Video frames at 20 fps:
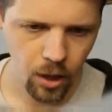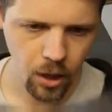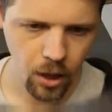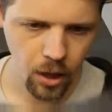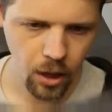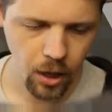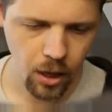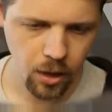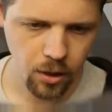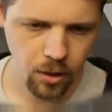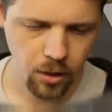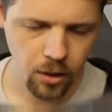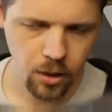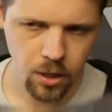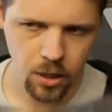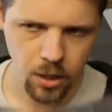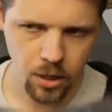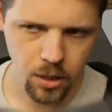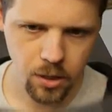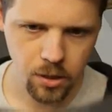And
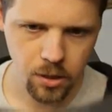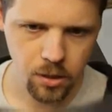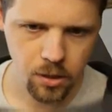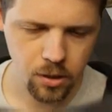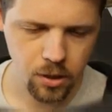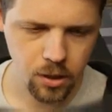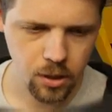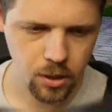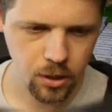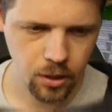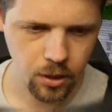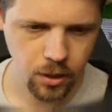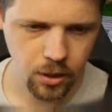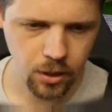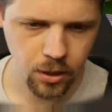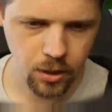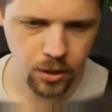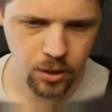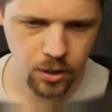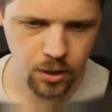this
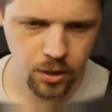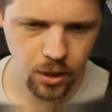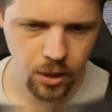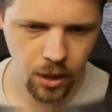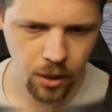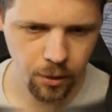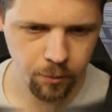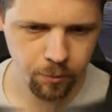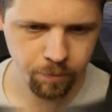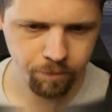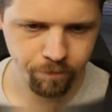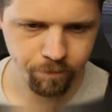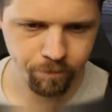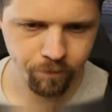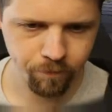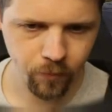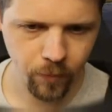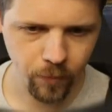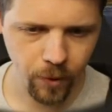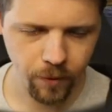is
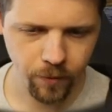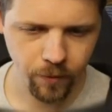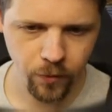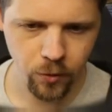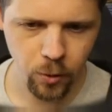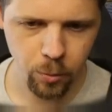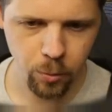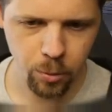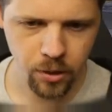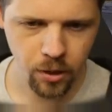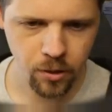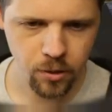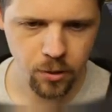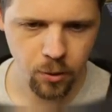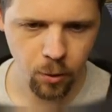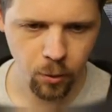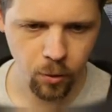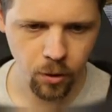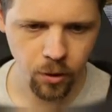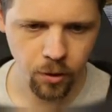50%
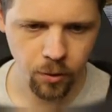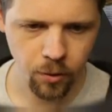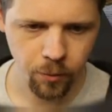stolen.